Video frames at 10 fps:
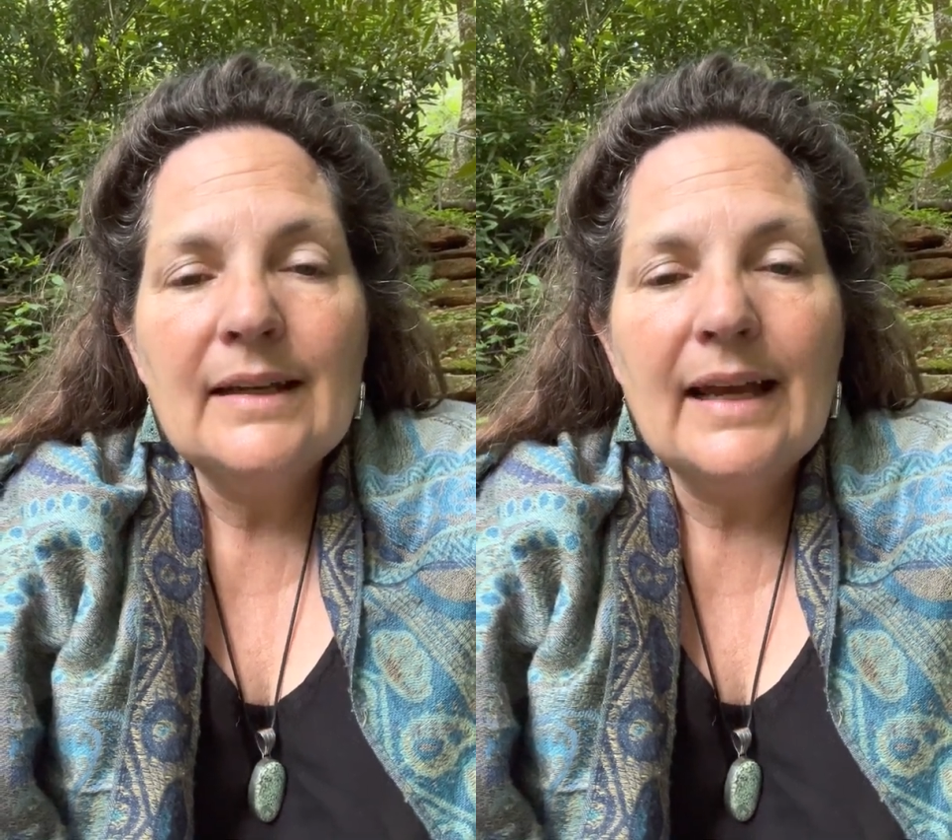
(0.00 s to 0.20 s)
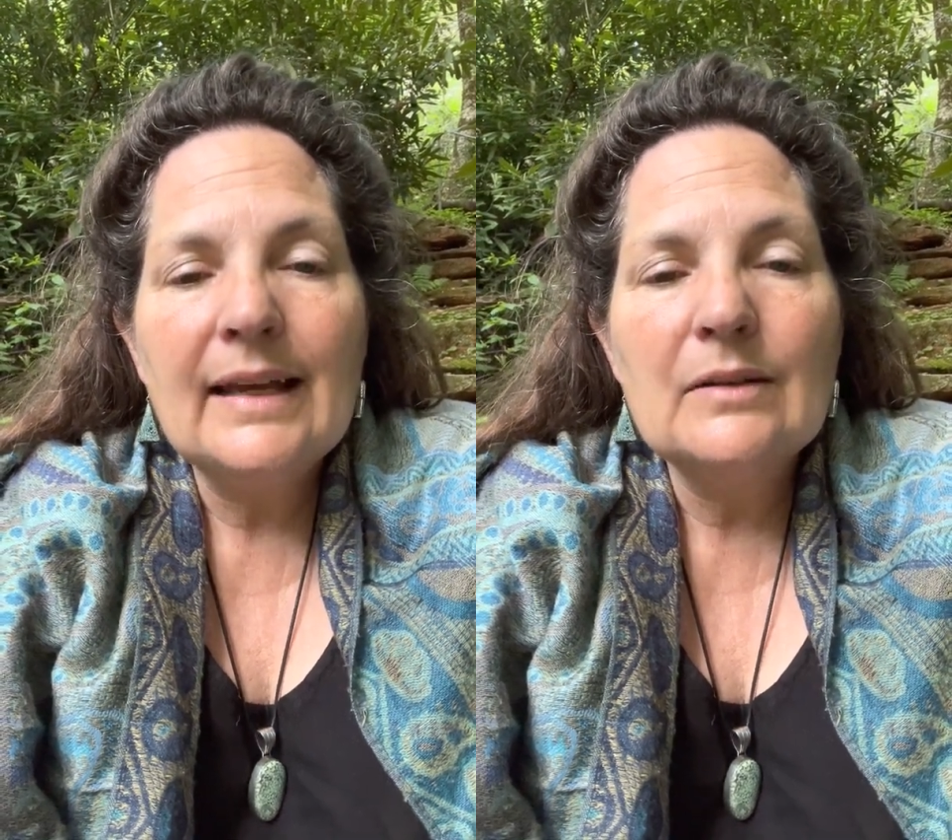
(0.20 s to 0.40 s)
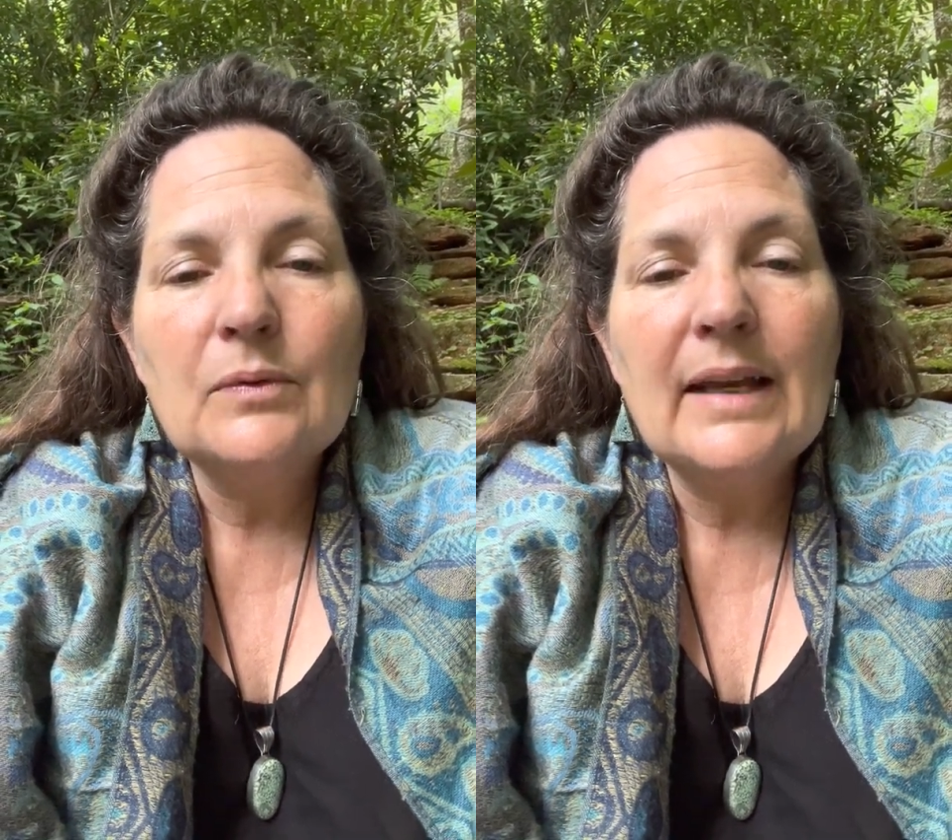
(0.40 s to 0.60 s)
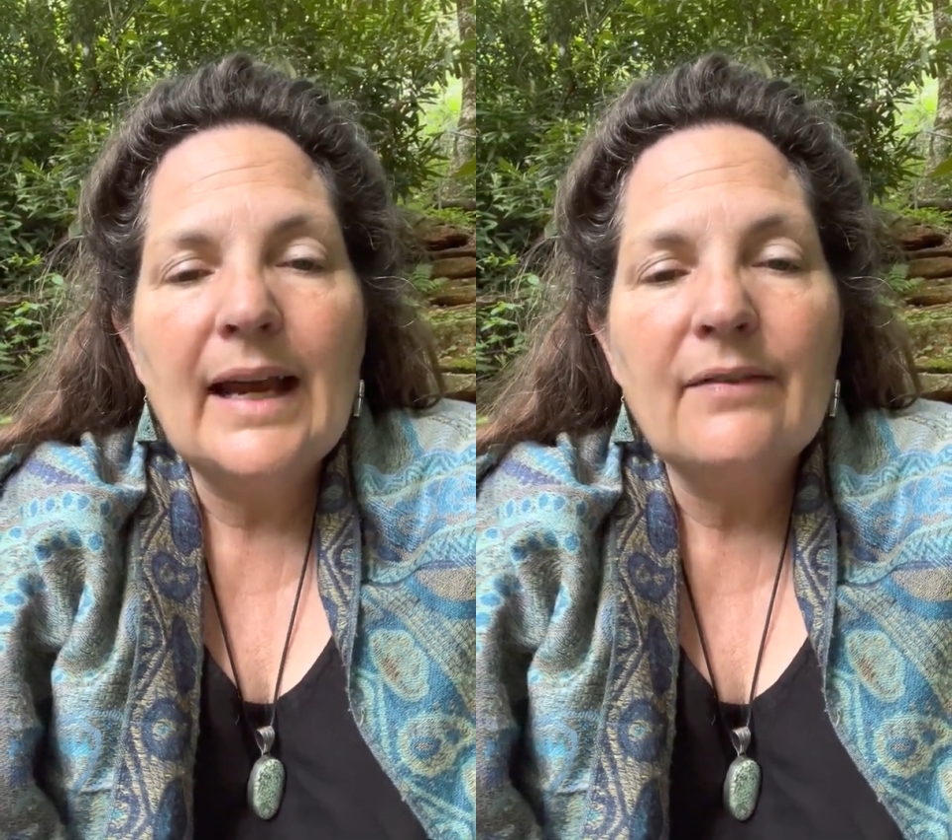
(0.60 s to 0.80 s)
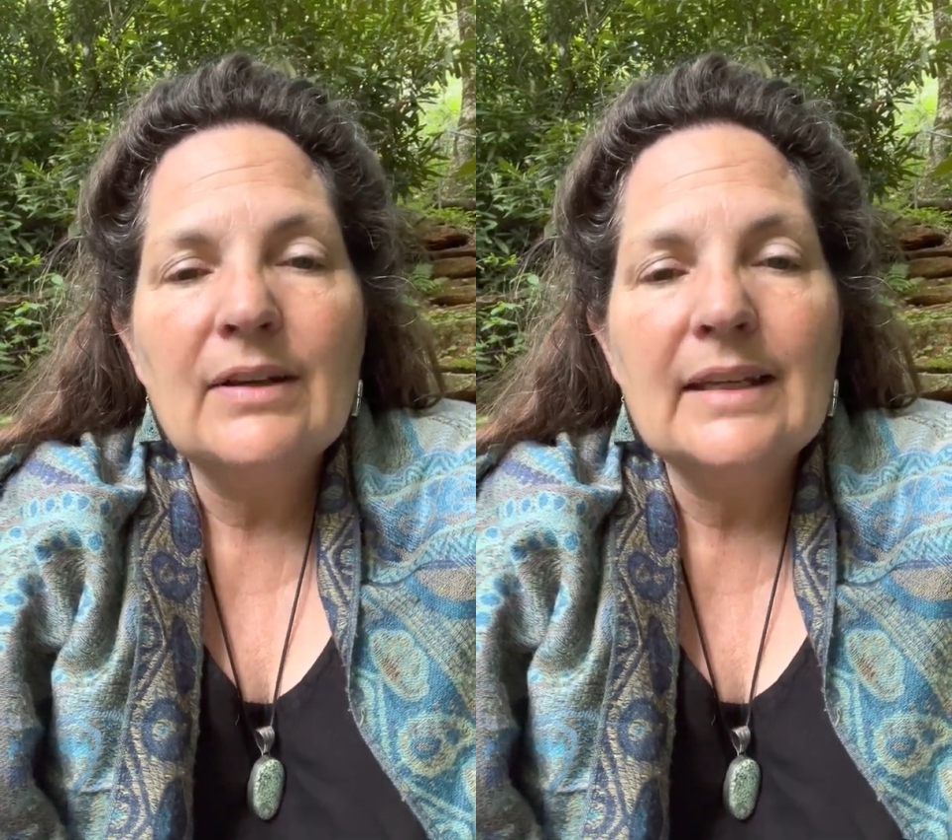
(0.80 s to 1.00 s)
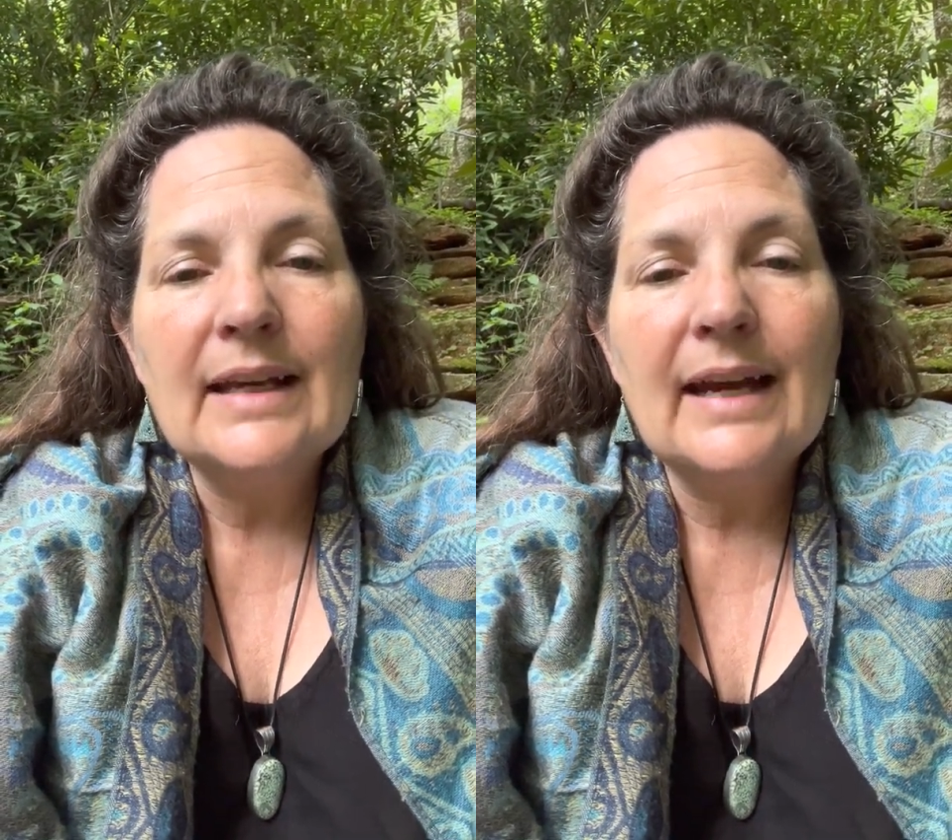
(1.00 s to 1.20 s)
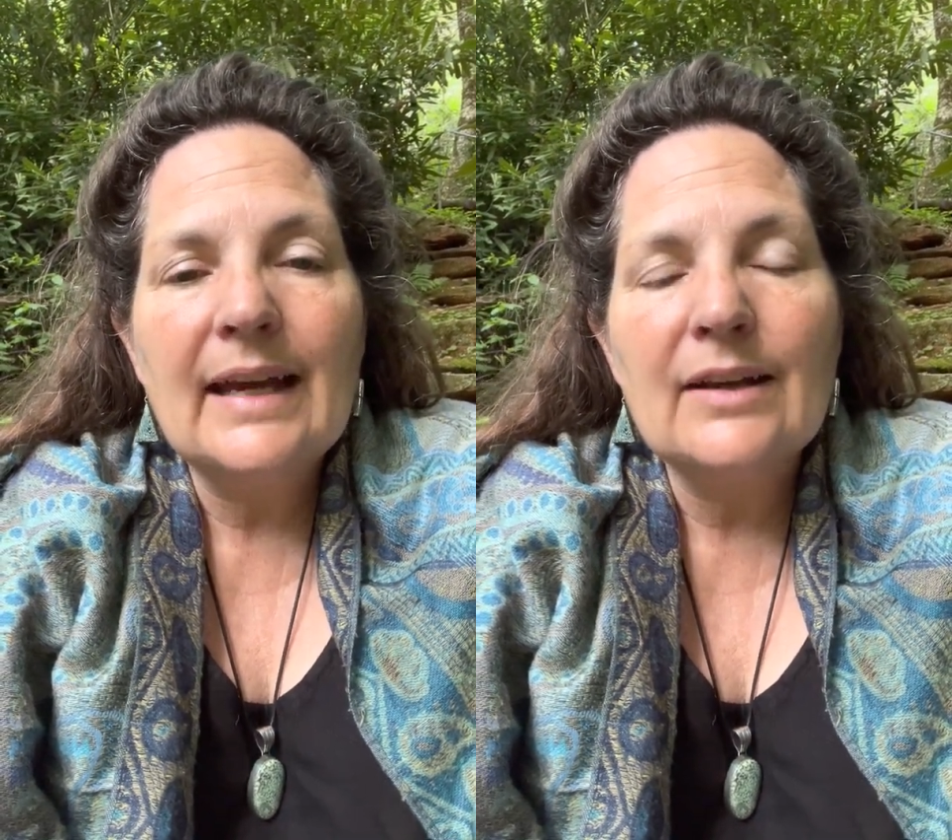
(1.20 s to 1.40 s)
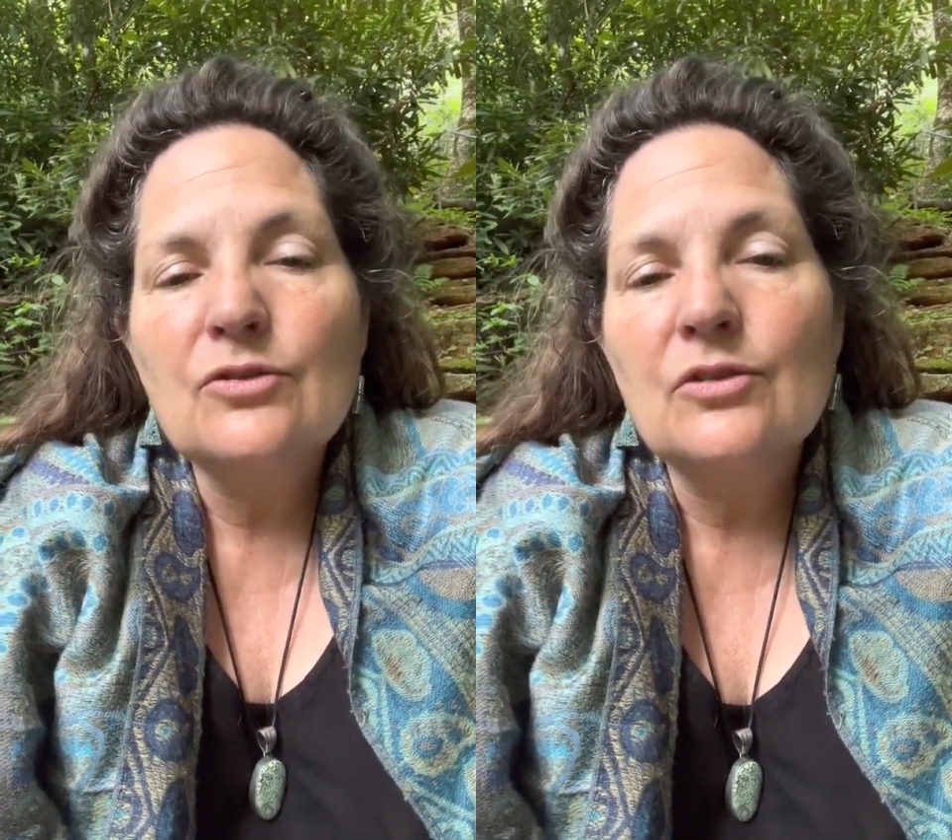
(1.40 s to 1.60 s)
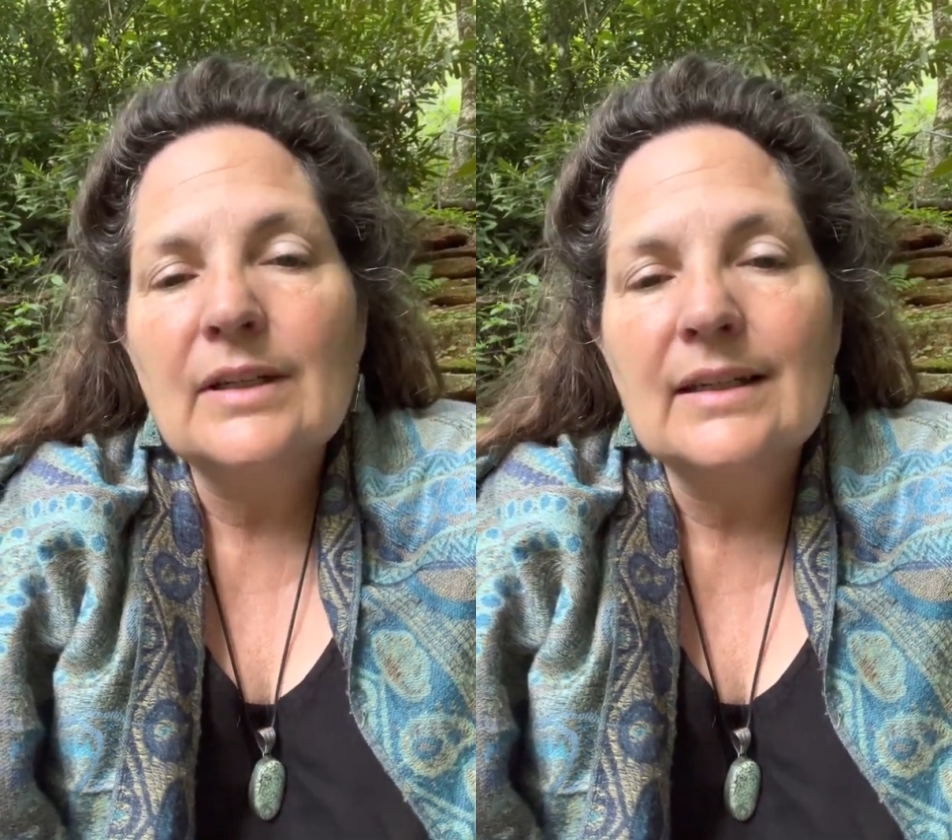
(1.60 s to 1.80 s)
and we haven't yet entered